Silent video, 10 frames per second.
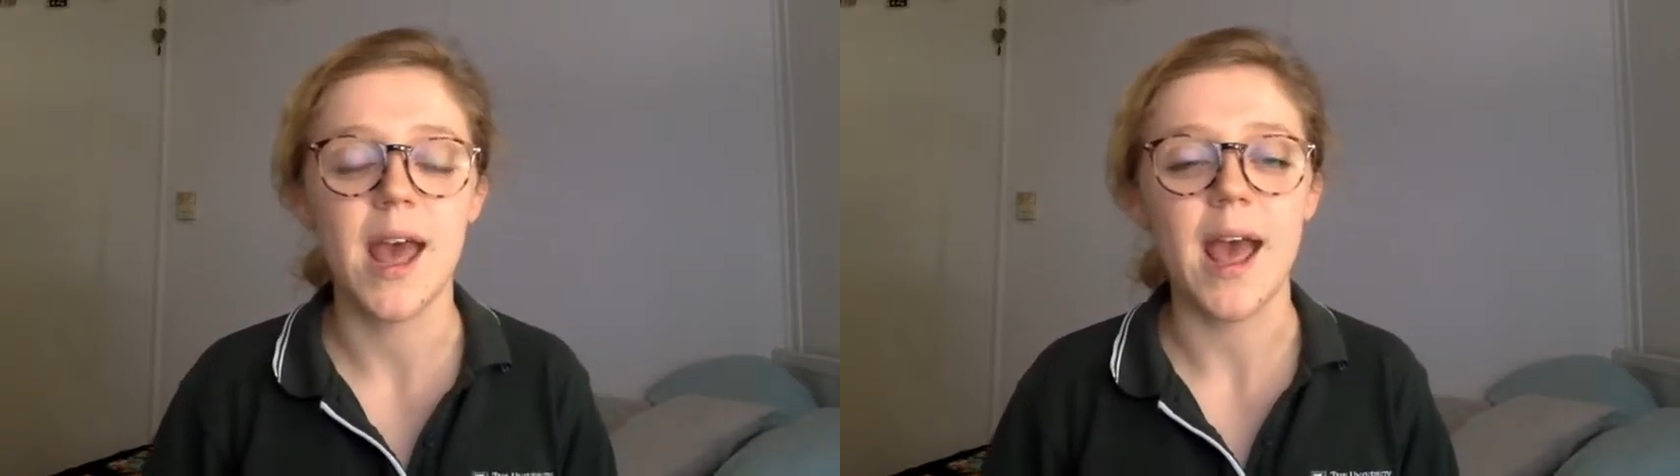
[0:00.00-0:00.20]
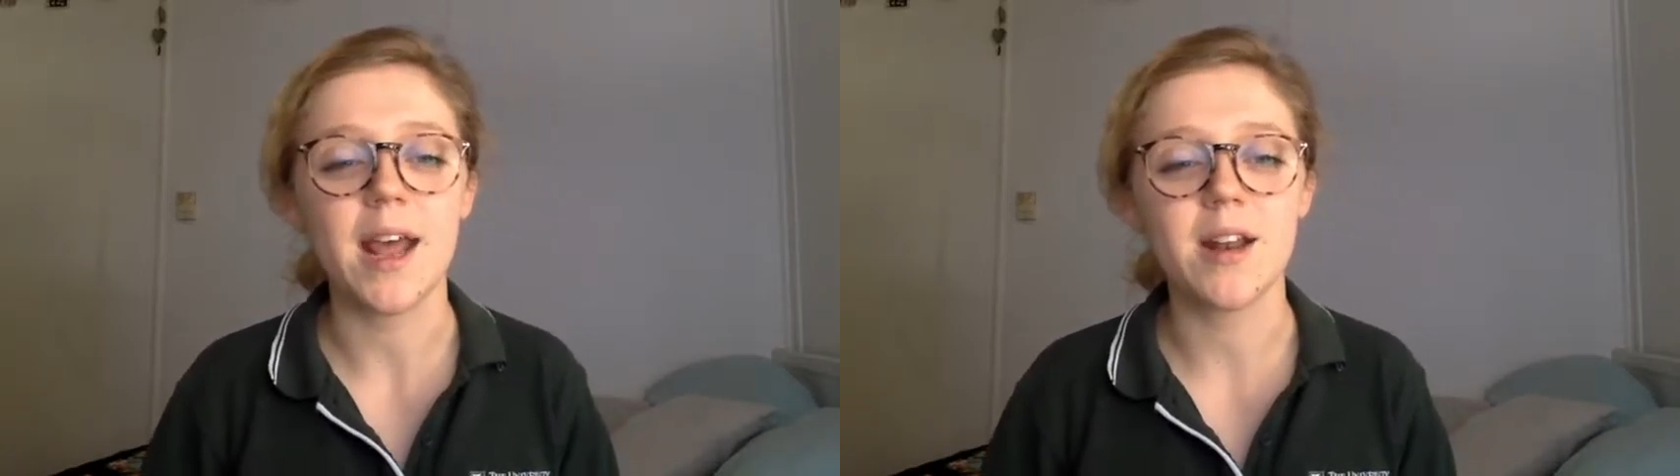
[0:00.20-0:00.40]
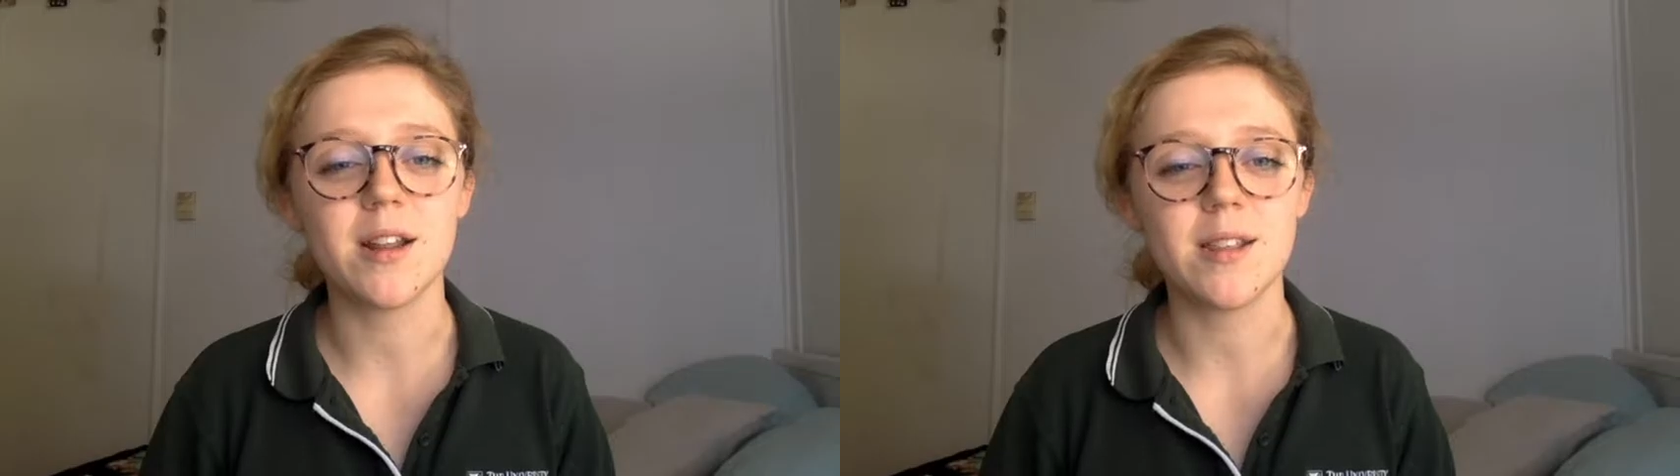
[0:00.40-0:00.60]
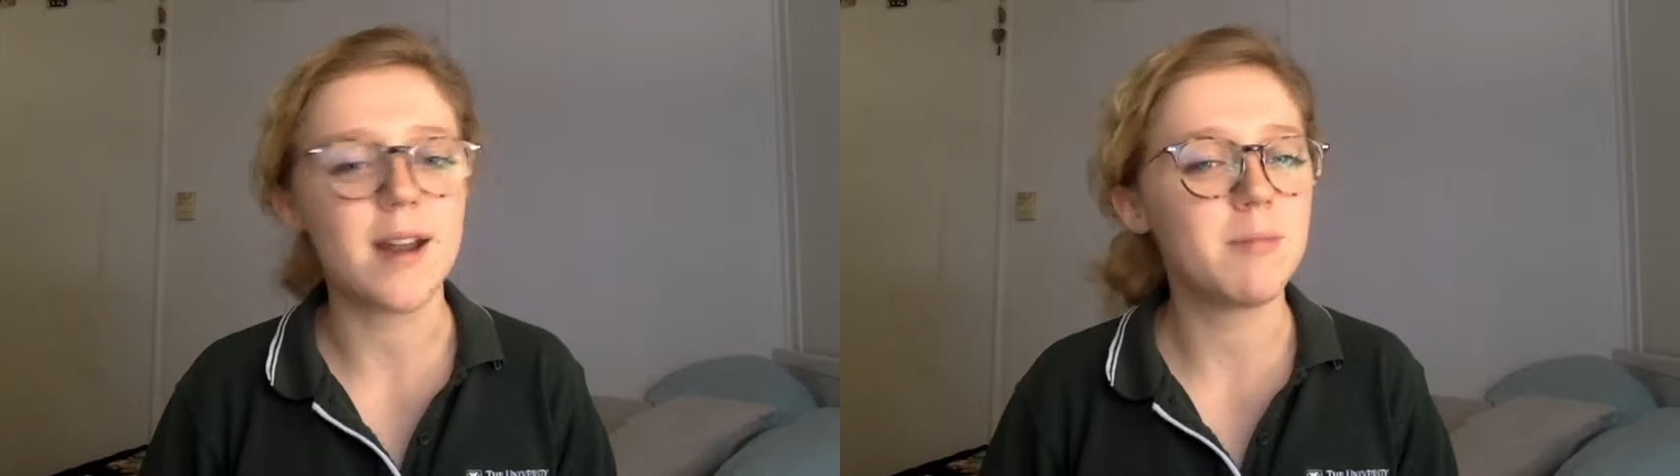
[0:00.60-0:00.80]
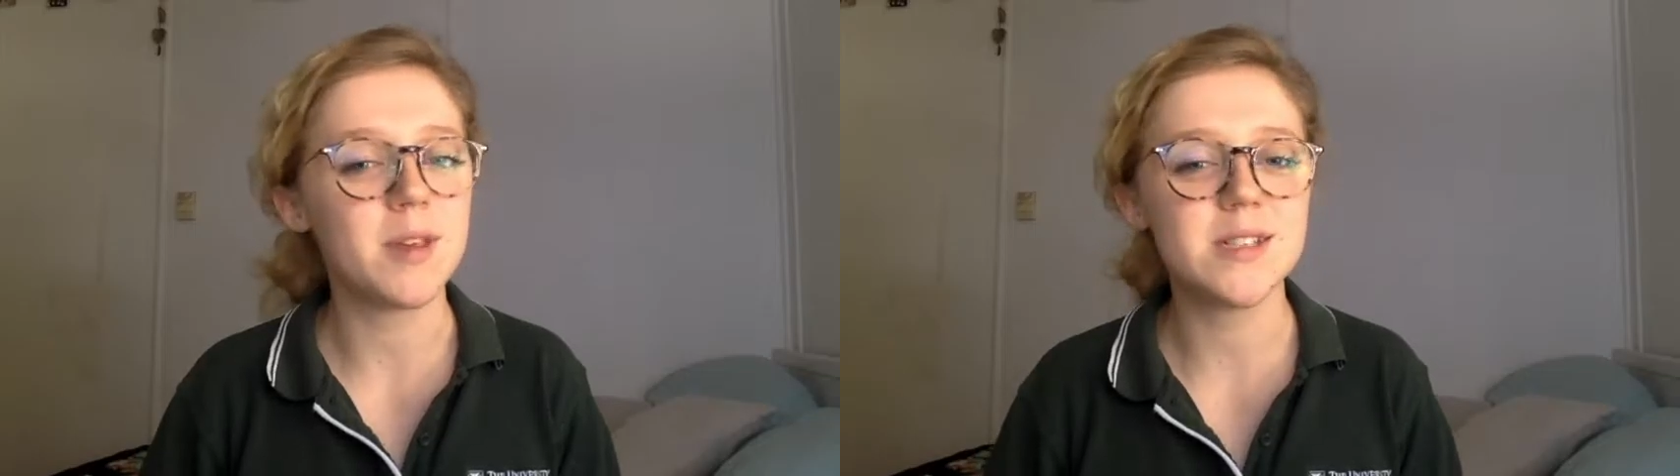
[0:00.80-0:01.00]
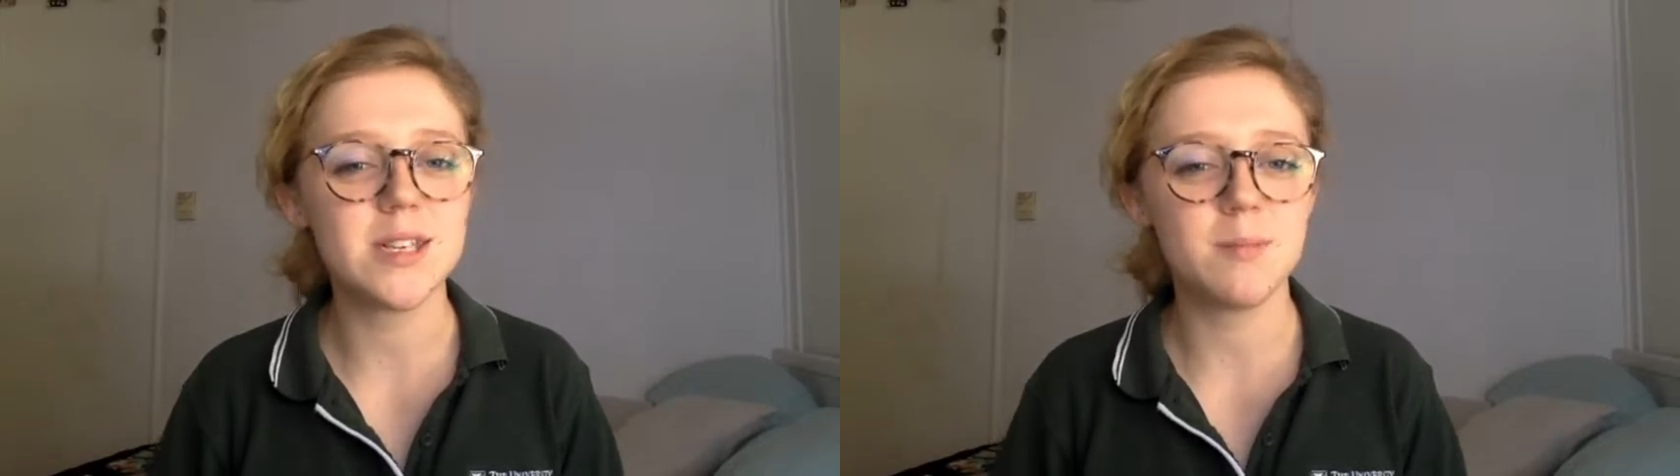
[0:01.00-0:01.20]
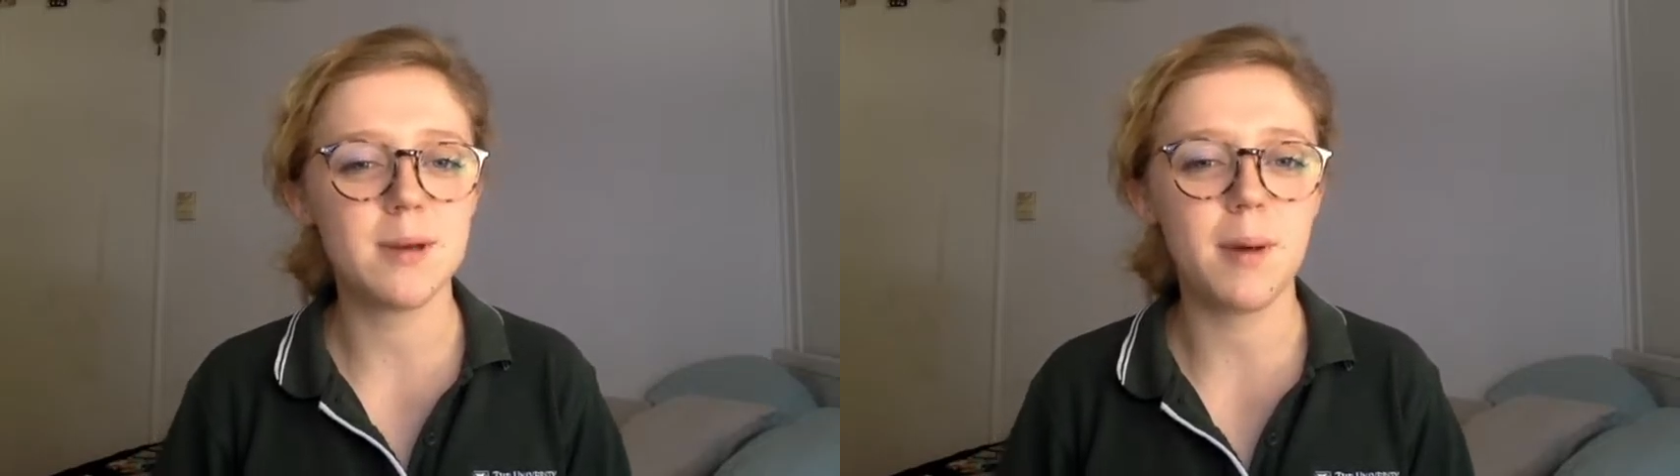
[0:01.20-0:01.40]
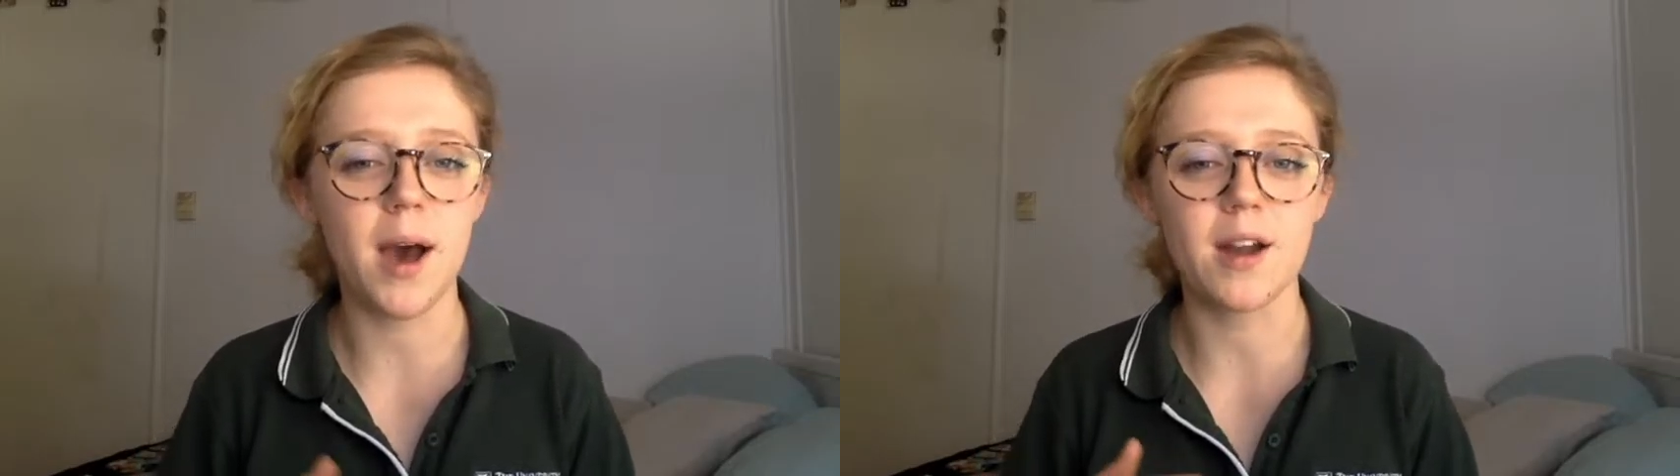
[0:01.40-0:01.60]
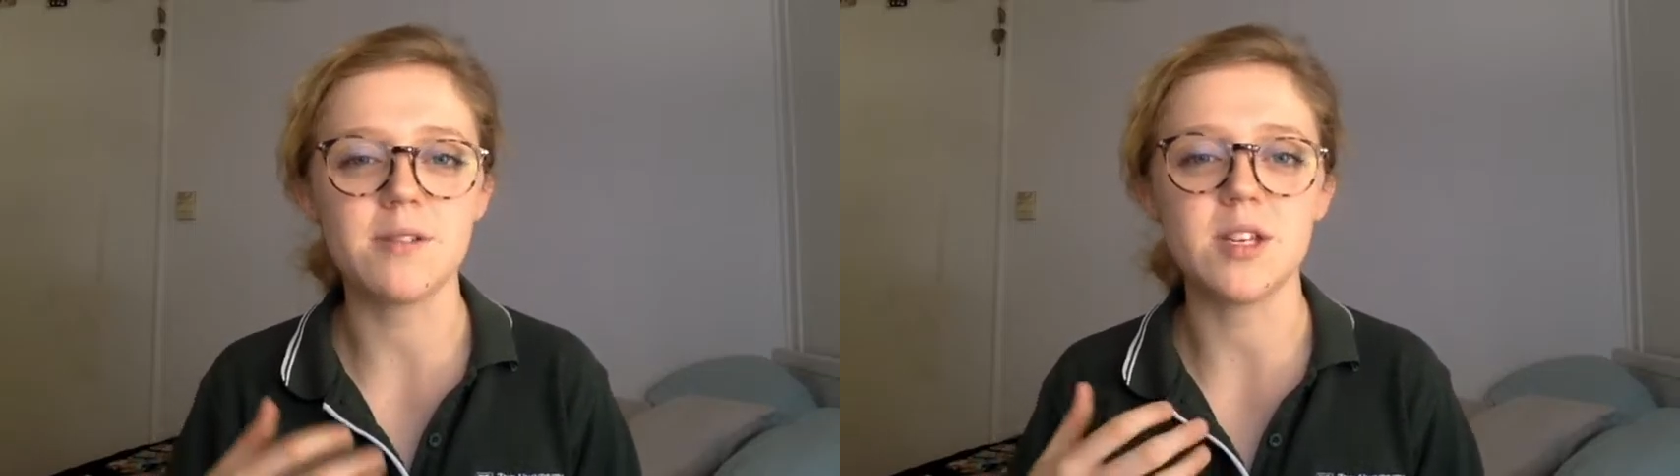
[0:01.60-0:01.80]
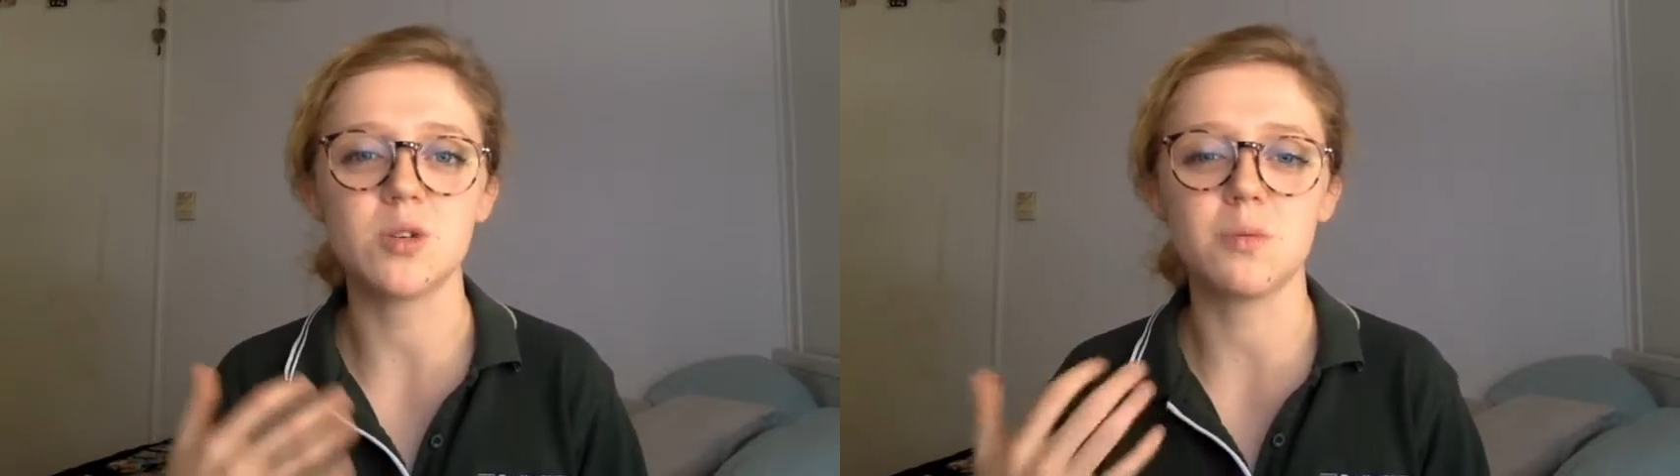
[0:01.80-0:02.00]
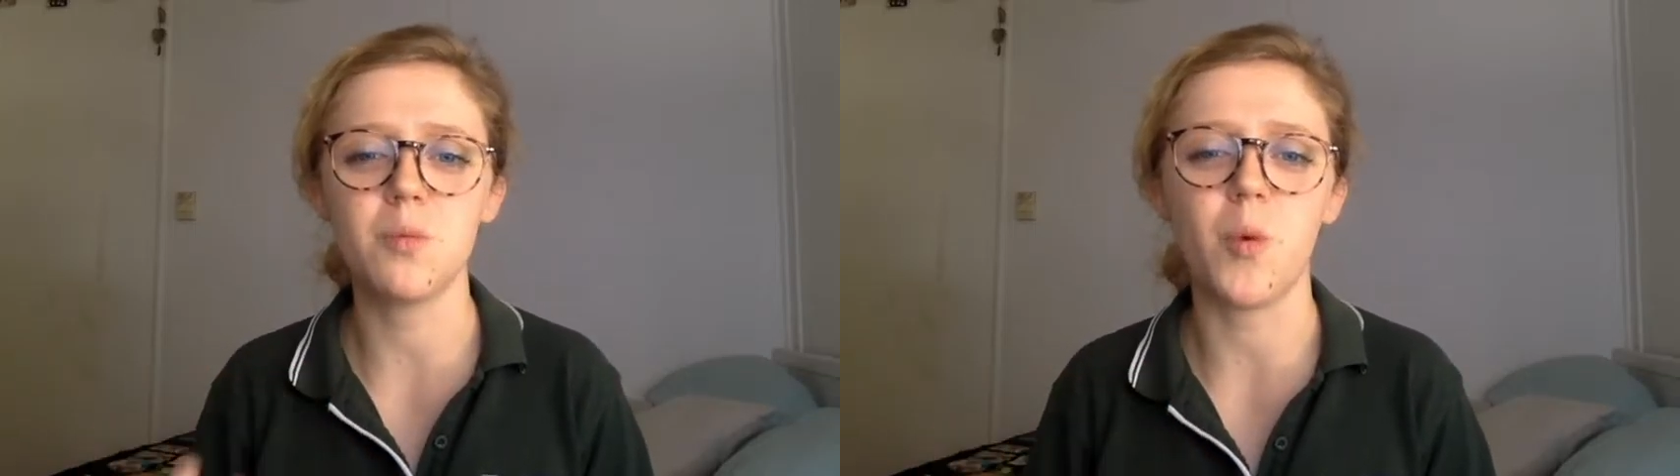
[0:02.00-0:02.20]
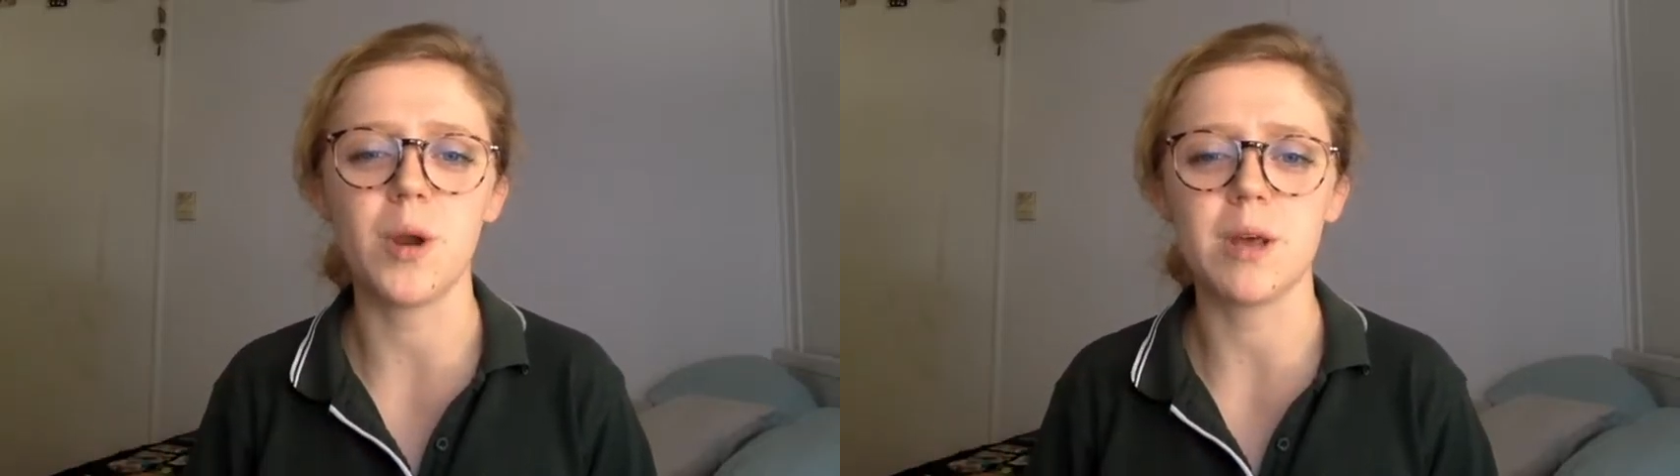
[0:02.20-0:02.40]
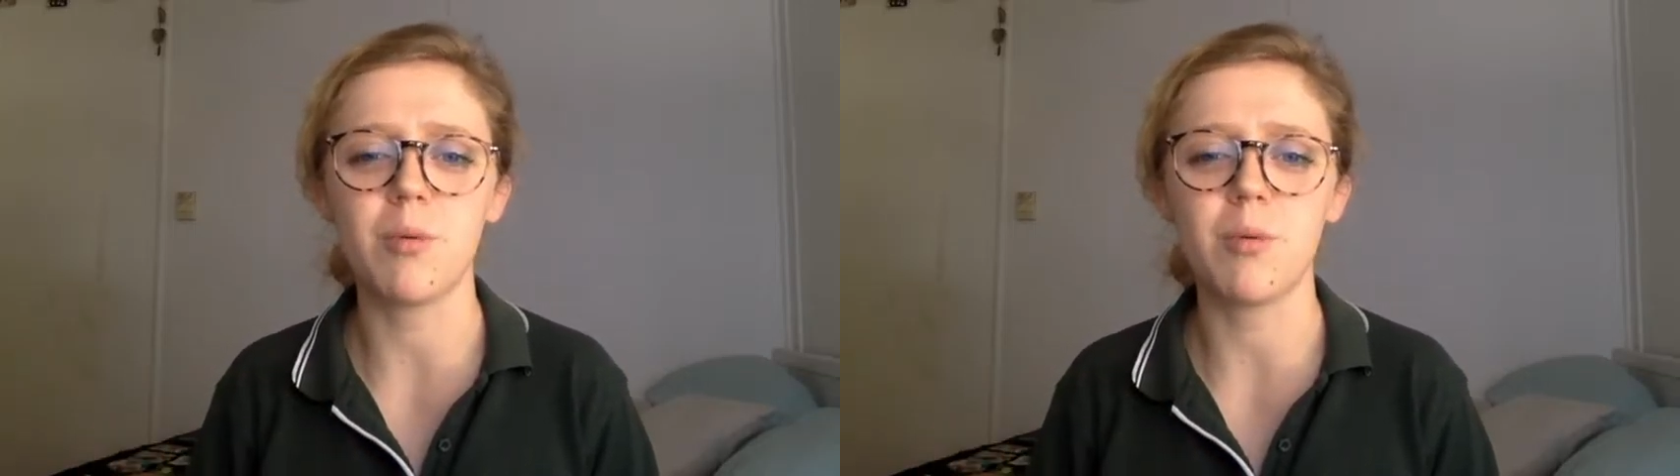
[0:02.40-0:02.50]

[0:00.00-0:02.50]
And that ability to be part of such a rewarding